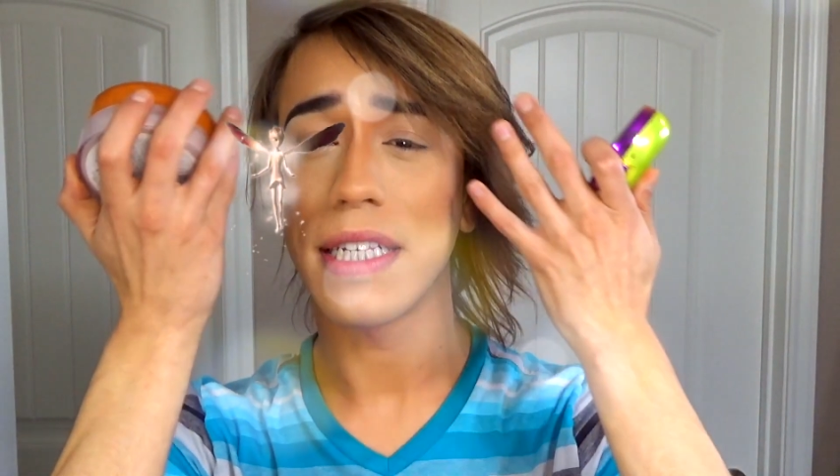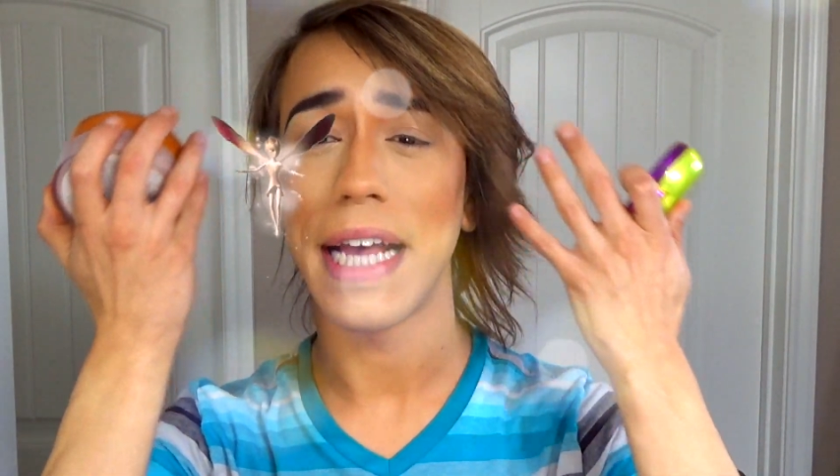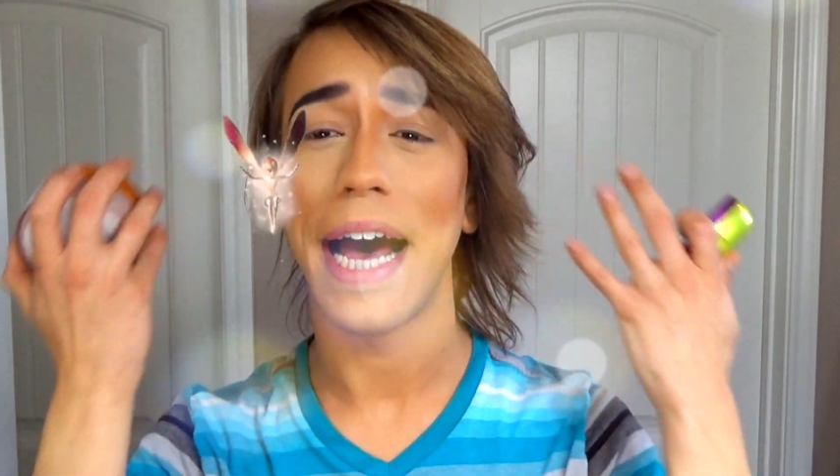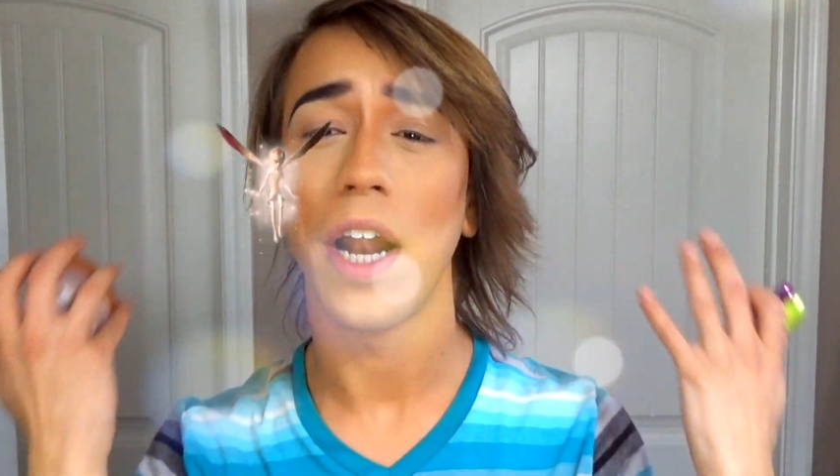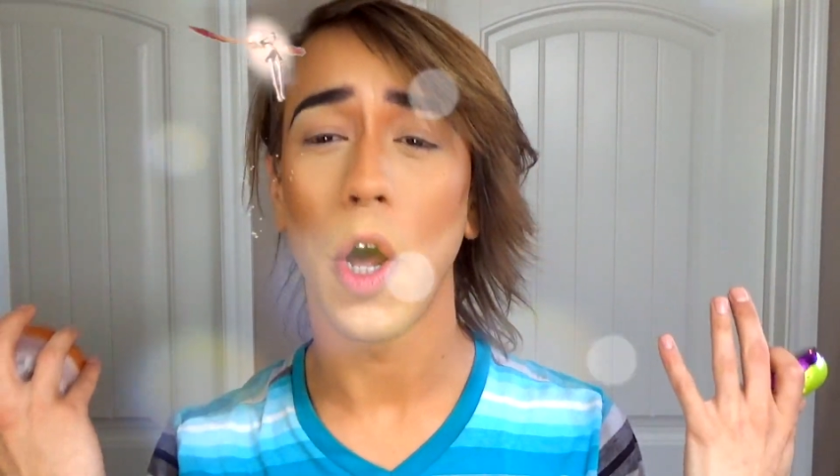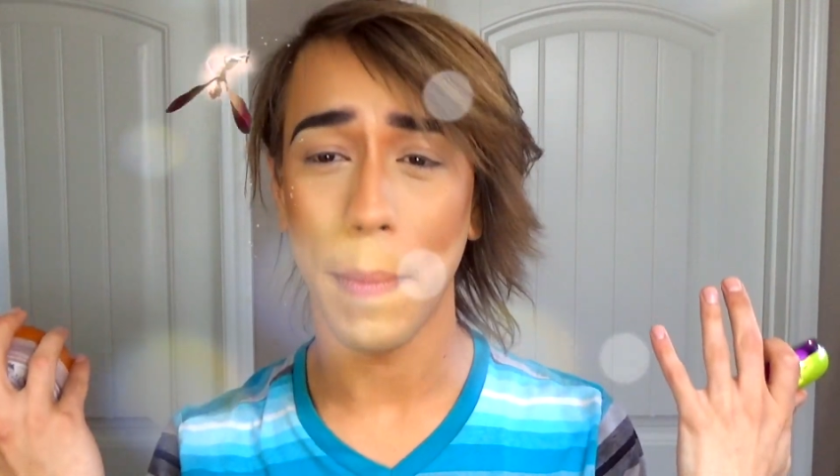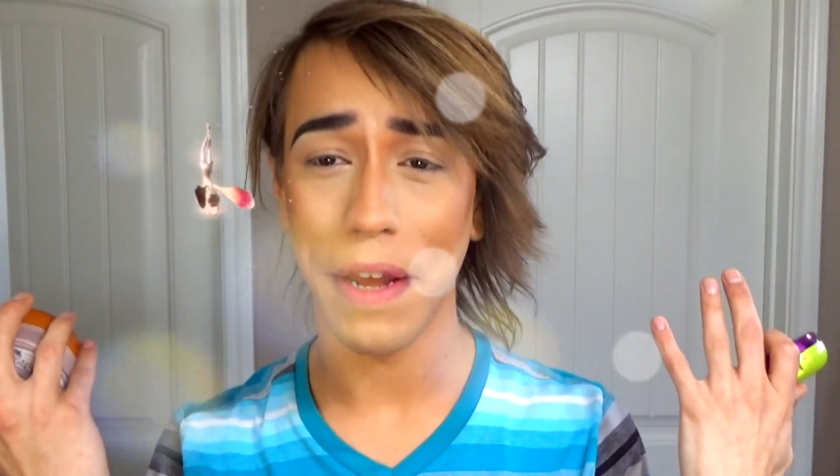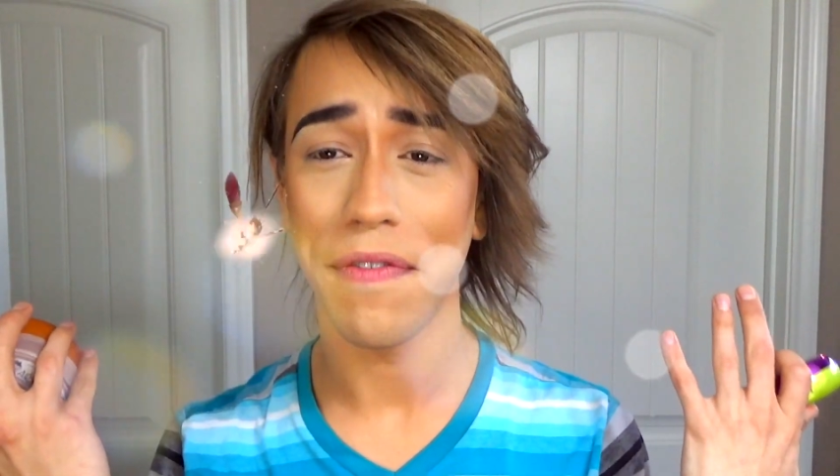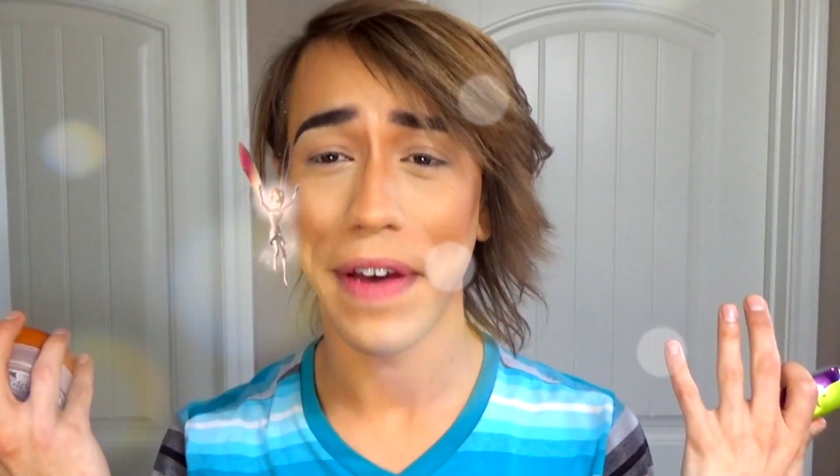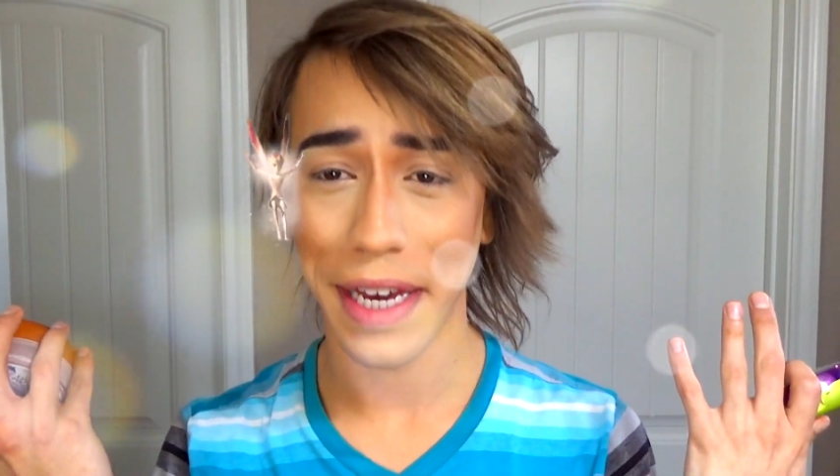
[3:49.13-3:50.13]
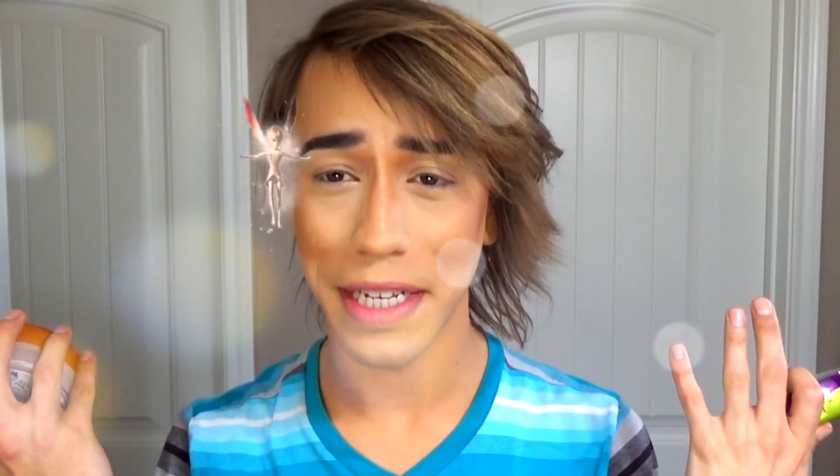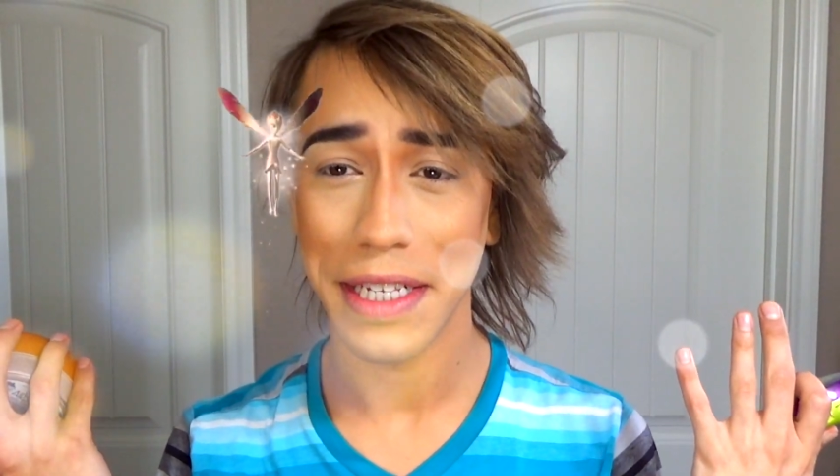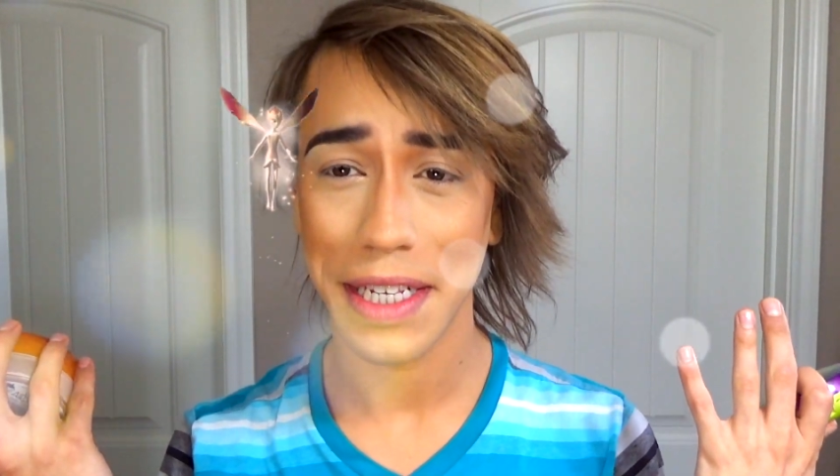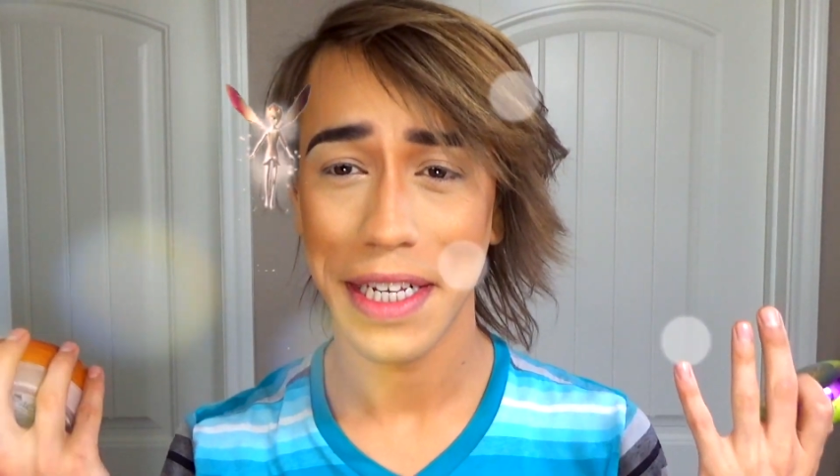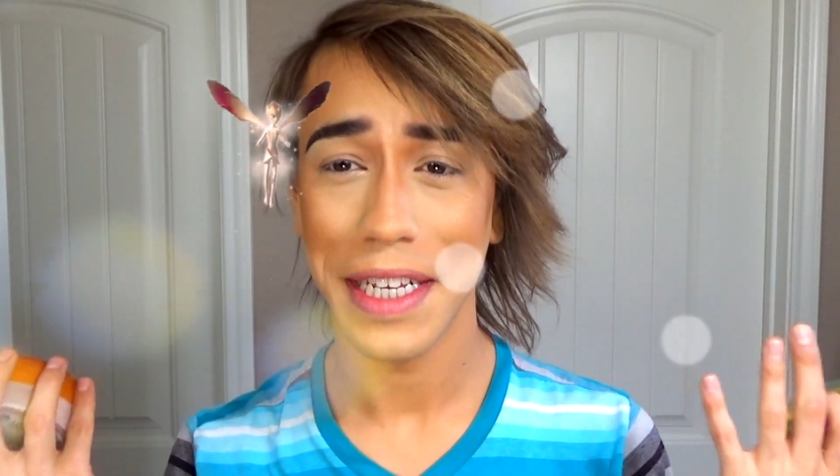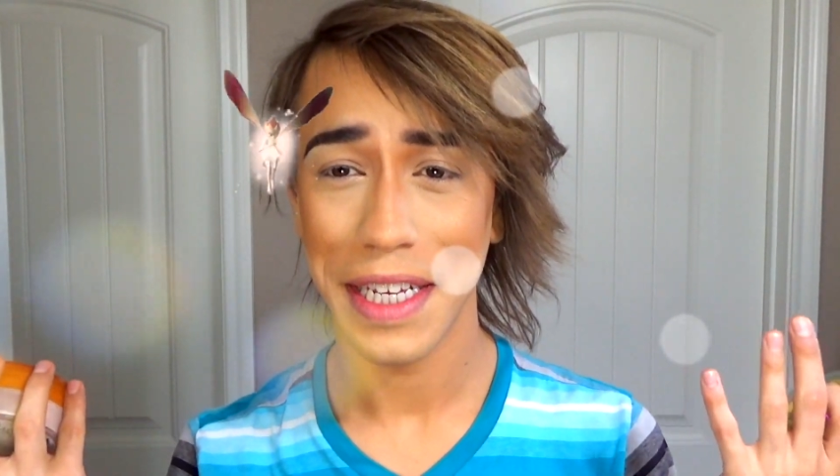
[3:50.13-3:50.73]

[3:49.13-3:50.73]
sat on my face.